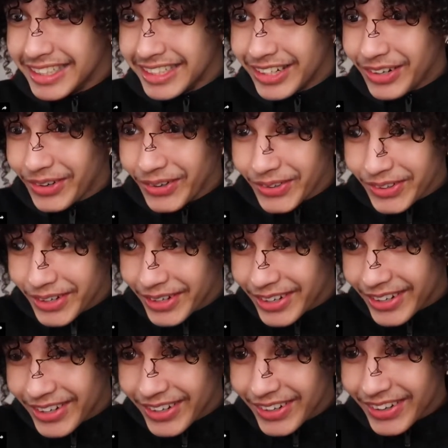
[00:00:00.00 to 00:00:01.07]
Hold
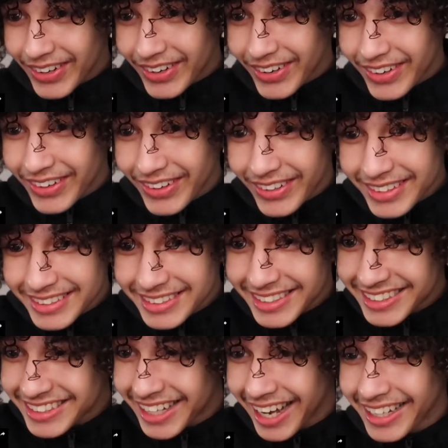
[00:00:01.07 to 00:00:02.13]
on.
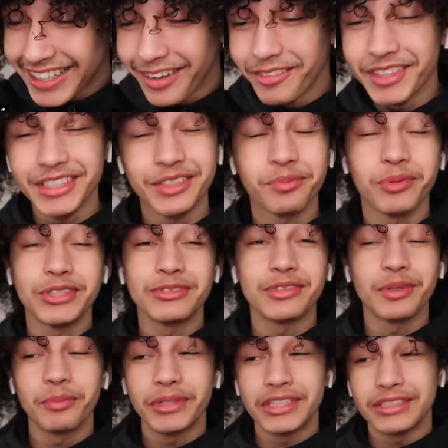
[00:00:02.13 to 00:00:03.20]
6ix9ine never disappoints
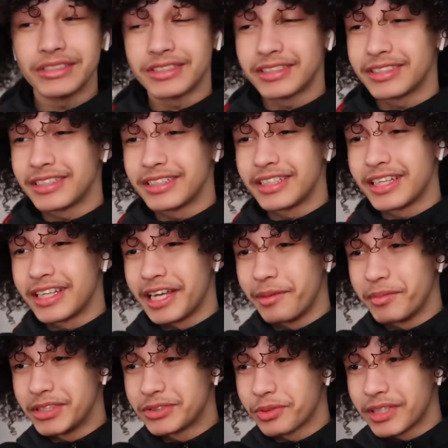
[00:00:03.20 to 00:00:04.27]
with the bitches.
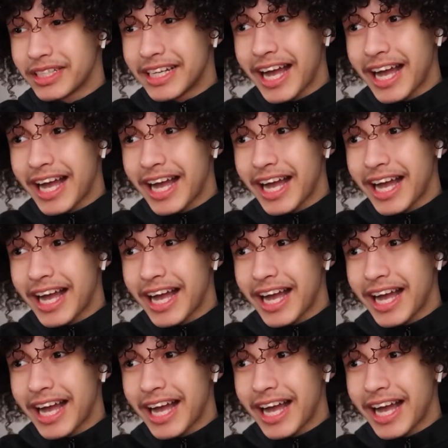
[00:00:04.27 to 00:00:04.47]
Him and Tori.